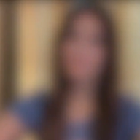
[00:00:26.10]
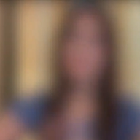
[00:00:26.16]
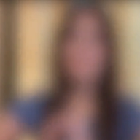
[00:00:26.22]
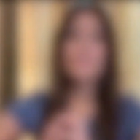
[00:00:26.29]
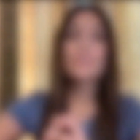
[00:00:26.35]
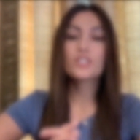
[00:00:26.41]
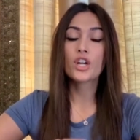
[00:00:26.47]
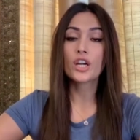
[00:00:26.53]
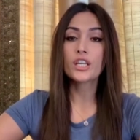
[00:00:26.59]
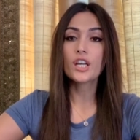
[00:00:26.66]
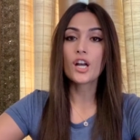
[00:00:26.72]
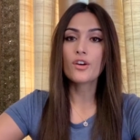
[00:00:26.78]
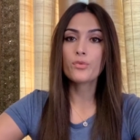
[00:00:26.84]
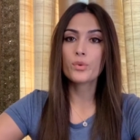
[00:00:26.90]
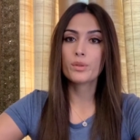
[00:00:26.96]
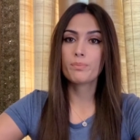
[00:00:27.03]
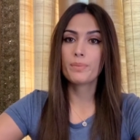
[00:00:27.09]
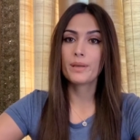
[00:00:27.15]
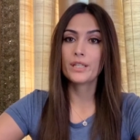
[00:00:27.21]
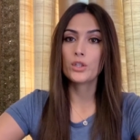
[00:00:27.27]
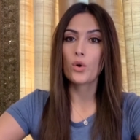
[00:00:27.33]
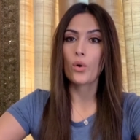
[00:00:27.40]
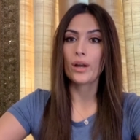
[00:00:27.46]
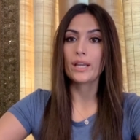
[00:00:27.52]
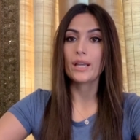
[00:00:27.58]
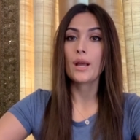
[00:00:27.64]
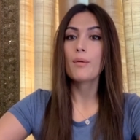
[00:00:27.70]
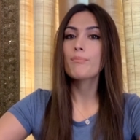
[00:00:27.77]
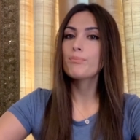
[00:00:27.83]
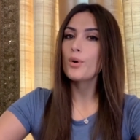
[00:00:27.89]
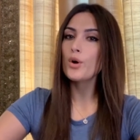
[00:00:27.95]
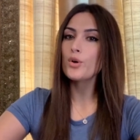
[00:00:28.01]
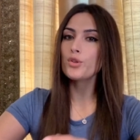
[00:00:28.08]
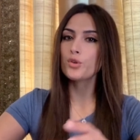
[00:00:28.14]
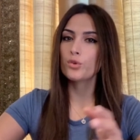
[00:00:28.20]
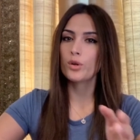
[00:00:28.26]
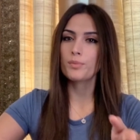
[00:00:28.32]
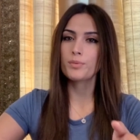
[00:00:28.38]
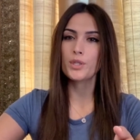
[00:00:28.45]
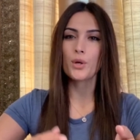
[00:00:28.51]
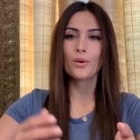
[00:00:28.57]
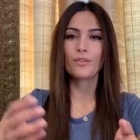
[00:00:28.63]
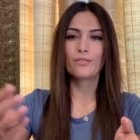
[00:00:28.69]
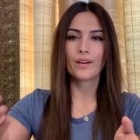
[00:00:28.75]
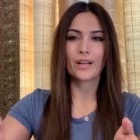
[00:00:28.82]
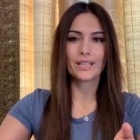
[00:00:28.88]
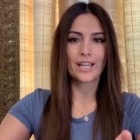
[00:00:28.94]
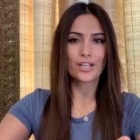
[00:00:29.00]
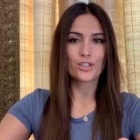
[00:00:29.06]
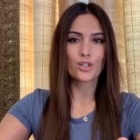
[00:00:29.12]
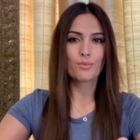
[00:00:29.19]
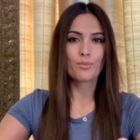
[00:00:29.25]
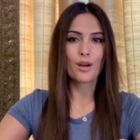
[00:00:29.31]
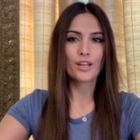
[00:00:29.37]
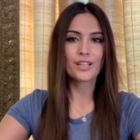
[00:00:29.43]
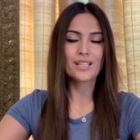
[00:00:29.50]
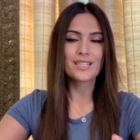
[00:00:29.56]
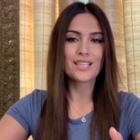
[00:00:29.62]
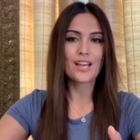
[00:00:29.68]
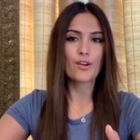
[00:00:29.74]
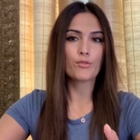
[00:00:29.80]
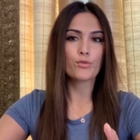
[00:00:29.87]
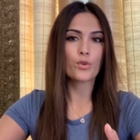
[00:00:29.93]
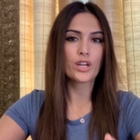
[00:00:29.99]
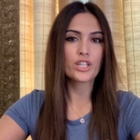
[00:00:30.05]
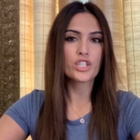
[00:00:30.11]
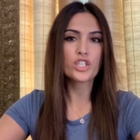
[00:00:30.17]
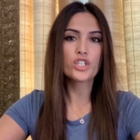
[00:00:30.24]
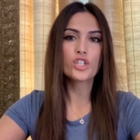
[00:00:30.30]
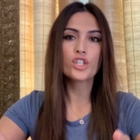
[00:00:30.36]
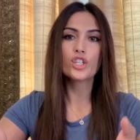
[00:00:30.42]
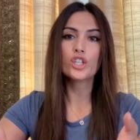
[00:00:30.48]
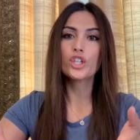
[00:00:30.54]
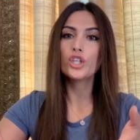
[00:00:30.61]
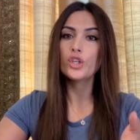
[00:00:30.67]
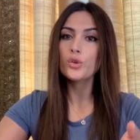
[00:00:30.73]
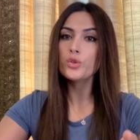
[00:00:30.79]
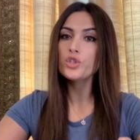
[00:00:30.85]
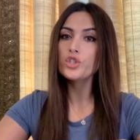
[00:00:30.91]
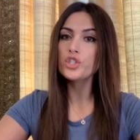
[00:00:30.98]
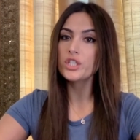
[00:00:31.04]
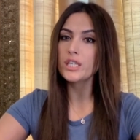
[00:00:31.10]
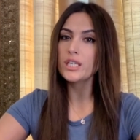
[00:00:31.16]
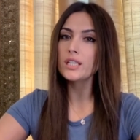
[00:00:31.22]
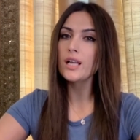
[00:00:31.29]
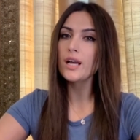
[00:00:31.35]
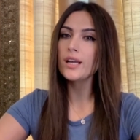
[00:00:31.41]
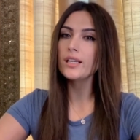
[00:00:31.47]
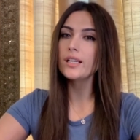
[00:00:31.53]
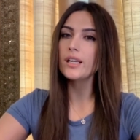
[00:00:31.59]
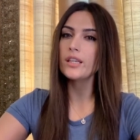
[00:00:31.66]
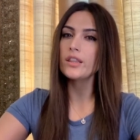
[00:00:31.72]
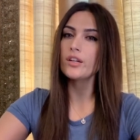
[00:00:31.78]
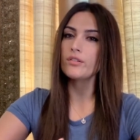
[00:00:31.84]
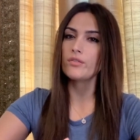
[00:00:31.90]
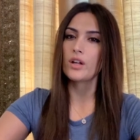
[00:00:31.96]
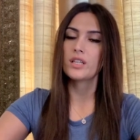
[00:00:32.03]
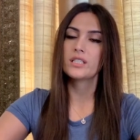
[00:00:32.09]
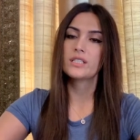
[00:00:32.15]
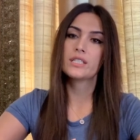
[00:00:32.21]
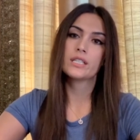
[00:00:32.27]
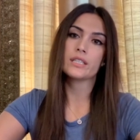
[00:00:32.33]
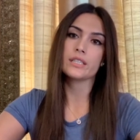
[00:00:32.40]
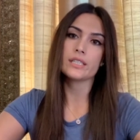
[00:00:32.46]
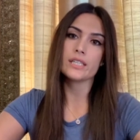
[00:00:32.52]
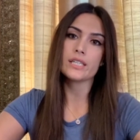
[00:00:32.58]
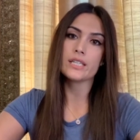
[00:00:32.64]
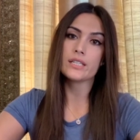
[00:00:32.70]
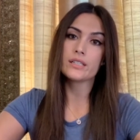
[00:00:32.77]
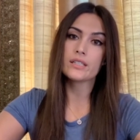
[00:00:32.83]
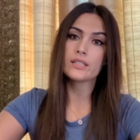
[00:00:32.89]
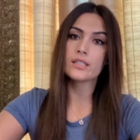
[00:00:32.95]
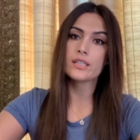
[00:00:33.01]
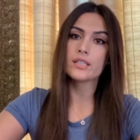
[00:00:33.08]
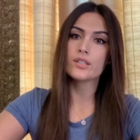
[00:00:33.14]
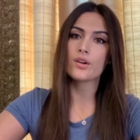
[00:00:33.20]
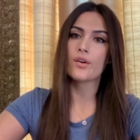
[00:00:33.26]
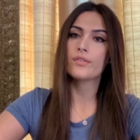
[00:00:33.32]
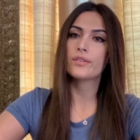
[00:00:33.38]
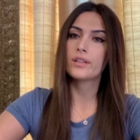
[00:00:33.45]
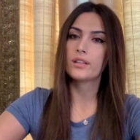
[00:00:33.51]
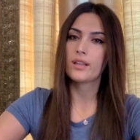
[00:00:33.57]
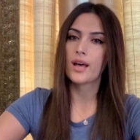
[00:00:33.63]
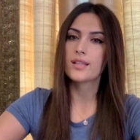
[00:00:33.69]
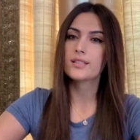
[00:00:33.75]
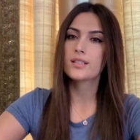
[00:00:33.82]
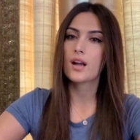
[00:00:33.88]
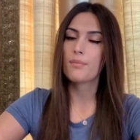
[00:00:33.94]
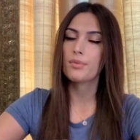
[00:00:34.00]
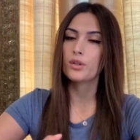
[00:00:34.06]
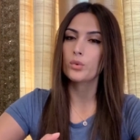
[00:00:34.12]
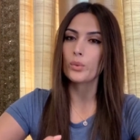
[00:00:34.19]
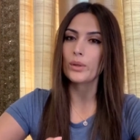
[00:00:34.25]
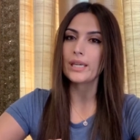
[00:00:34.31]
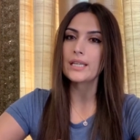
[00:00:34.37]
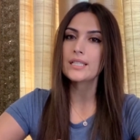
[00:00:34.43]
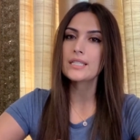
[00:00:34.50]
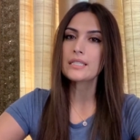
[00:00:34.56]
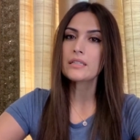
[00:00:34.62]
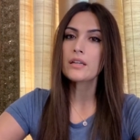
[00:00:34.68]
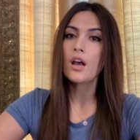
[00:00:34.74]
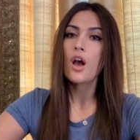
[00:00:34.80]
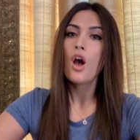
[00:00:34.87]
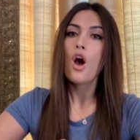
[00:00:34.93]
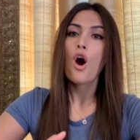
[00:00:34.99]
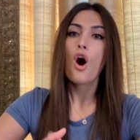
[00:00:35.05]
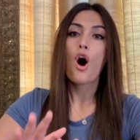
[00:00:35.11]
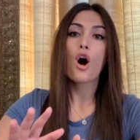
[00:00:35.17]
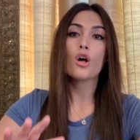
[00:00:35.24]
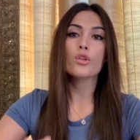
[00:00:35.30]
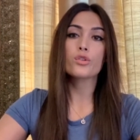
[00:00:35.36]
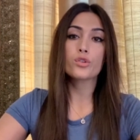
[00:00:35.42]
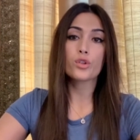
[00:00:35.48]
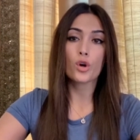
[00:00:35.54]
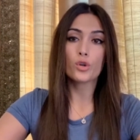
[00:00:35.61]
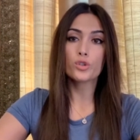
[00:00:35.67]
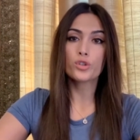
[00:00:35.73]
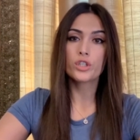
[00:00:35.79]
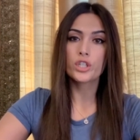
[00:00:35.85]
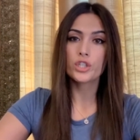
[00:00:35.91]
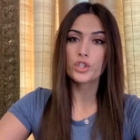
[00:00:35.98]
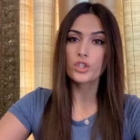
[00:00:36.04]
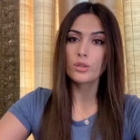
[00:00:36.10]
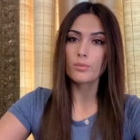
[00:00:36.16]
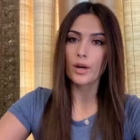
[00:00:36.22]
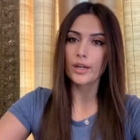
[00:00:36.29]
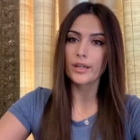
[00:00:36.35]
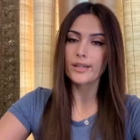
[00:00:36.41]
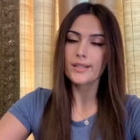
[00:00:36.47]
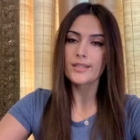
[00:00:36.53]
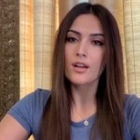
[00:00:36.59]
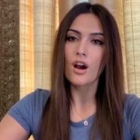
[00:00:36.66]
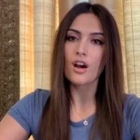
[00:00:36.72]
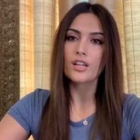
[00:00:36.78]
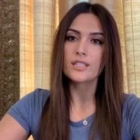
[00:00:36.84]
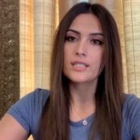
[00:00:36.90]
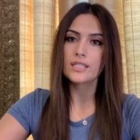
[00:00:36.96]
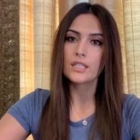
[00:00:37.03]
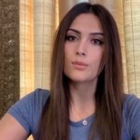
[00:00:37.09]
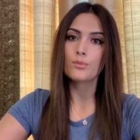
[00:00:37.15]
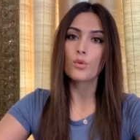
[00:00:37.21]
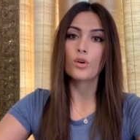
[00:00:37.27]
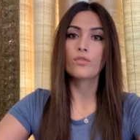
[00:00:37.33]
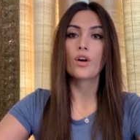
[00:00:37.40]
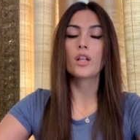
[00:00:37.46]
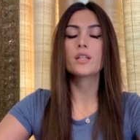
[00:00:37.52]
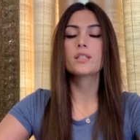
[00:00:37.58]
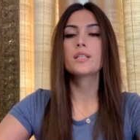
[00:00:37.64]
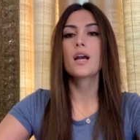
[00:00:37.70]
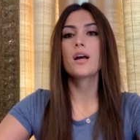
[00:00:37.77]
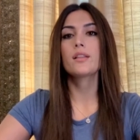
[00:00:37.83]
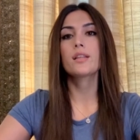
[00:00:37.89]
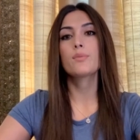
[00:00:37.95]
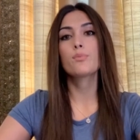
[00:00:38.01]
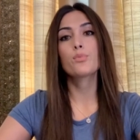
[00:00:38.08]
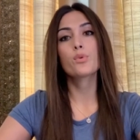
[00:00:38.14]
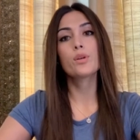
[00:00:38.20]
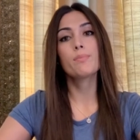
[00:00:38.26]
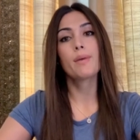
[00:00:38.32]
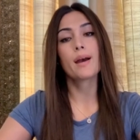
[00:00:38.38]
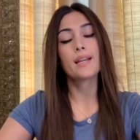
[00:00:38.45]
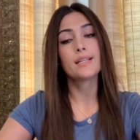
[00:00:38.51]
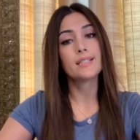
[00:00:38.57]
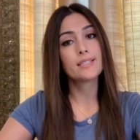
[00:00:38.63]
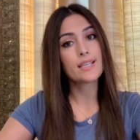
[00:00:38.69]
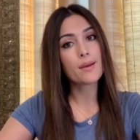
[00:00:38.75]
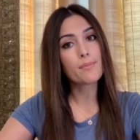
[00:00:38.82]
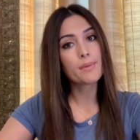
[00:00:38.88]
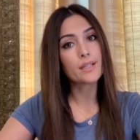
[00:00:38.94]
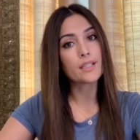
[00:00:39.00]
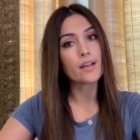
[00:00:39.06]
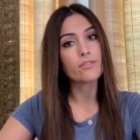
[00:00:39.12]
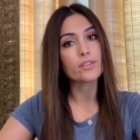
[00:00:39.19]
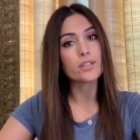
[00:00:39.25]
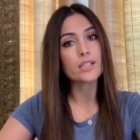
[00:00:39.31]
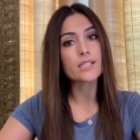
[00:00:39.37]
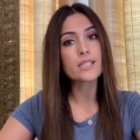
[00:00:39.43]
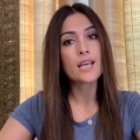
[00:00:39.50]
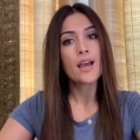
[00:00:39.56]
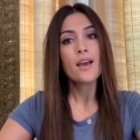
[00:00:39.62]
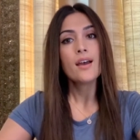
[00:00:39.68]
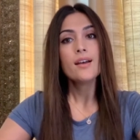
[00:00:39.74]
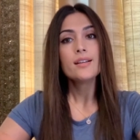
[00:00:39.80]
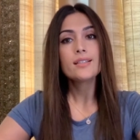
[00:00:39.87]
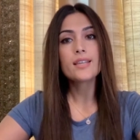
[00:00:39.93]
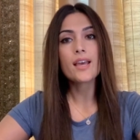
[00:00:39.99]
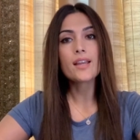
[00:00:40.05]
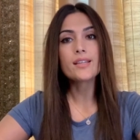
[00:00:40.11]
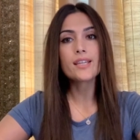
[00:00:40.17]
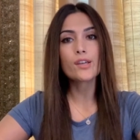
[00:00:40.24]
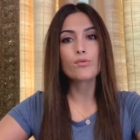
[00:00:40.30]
Starting off with Bitcoin, both crypto and financial markets have registered huge decline in their volatility indices over the last couple of weeks. Although traditional markets are still more volatile than pre-pandemic levels, 10-day